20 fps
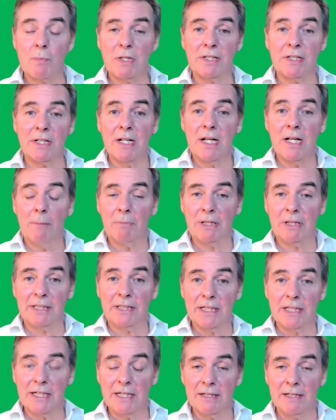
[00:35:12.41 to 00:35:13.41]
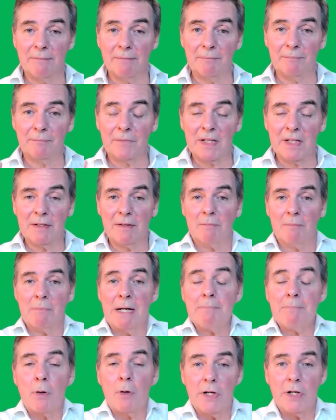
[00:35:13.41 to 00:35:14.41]
but
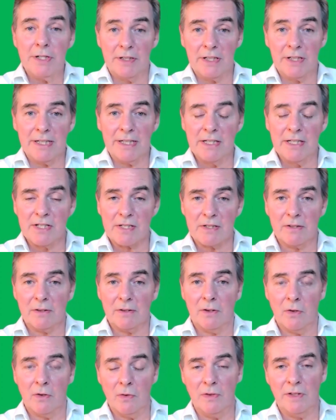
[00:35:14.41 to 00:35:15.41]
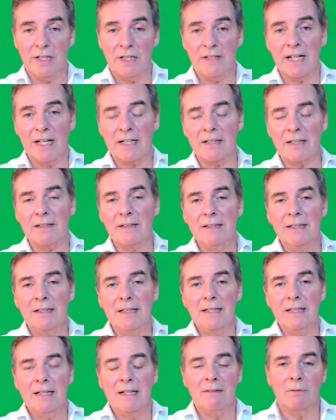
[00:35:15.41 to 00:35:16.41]
my point is only that
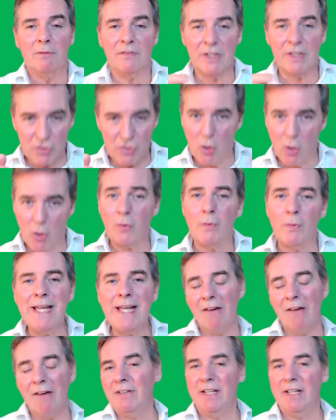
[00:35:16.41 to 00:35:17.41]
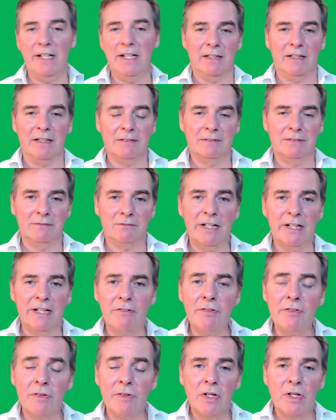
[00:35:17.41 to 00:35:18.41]
the talk we have here,
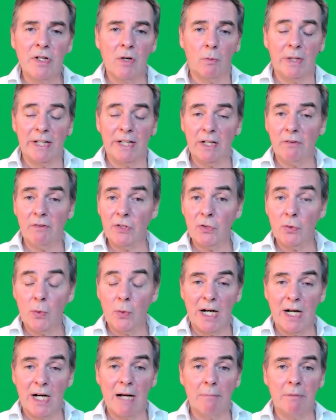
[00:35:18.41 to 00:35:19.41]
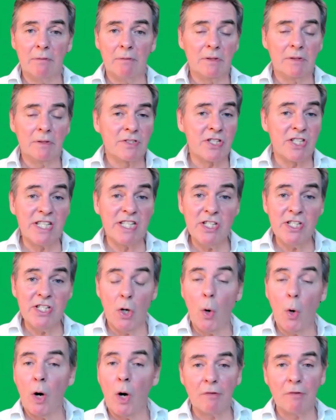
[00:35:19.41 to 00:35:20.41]
whatever you are,
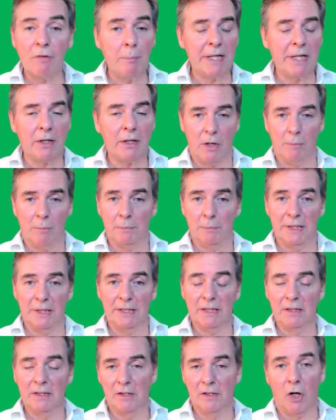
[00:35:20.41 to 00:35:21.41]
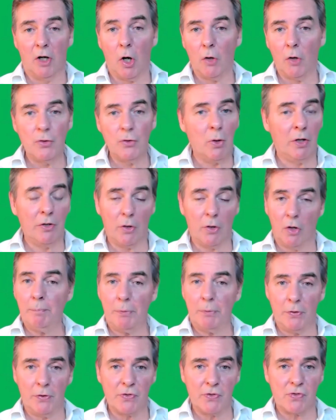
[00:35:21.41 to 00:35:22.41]
CEO of a big company, or you are a young
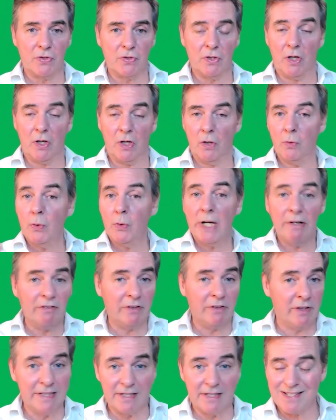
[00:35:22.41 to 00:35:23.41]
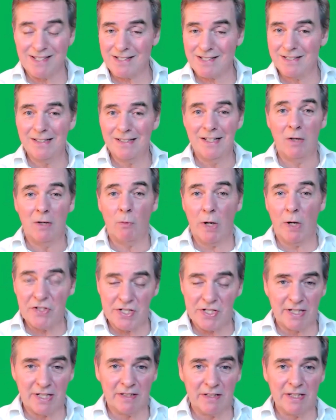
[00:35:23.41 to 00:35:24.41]
person, or whoever is
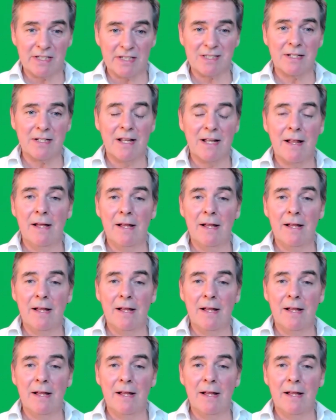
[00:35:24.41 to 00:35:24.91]
watching this,